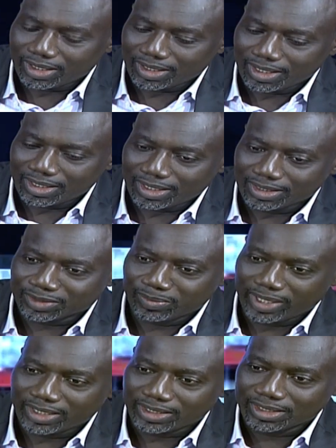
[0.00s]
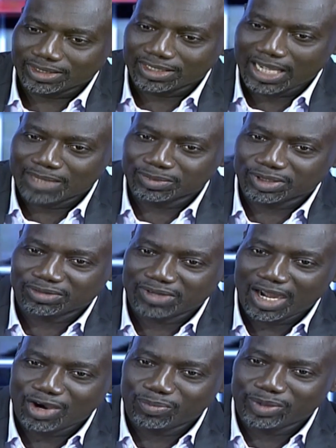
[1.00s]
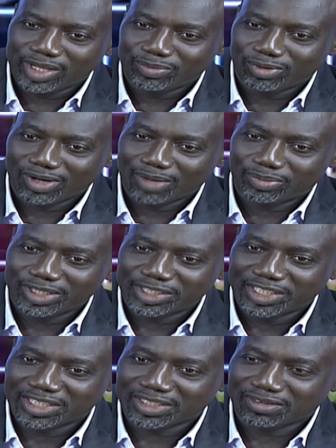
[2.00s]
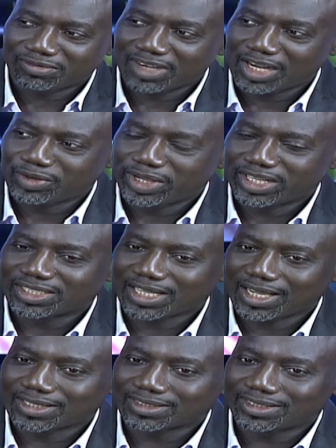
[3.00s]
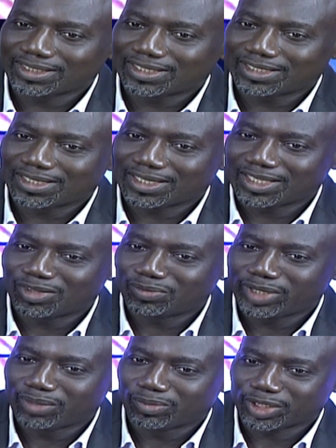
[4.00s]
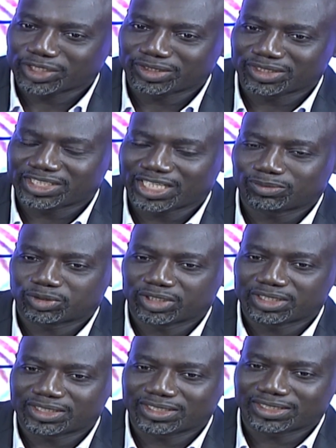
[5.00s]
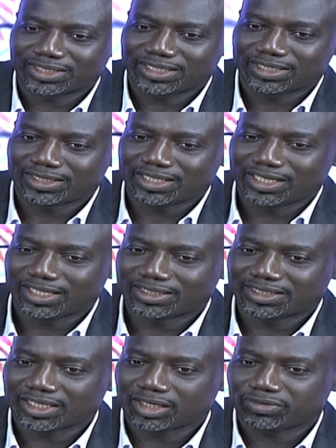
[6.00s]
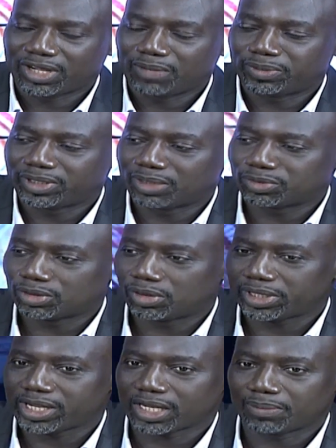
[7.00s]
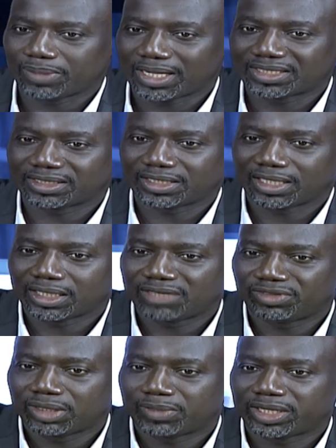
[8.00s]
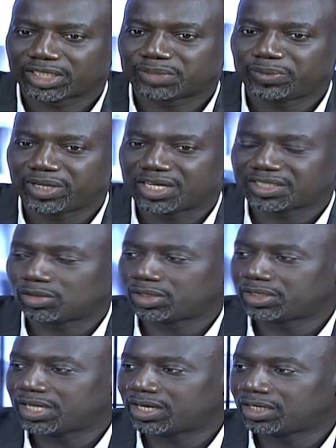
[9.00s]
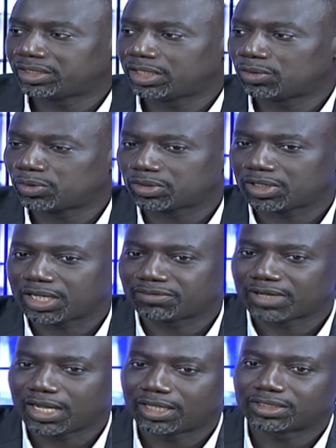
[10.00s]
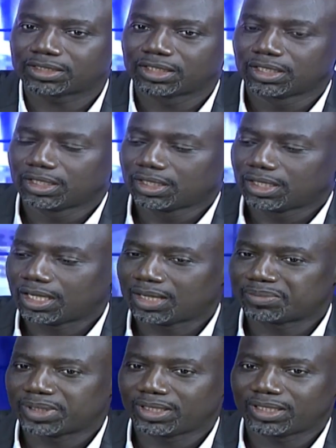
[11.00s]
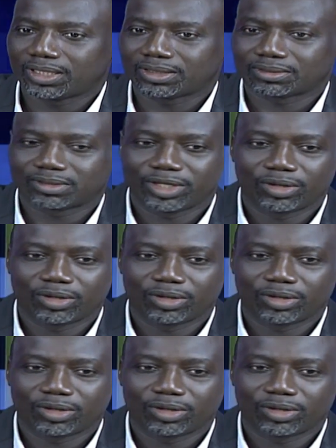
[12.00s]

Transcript: that Hadi has made in terms of how people appreciate and value interns, thinking that they don't bring much in the table. So instead of helping them to grow their capacity and giving them an experience that ordinarily they would not have had, they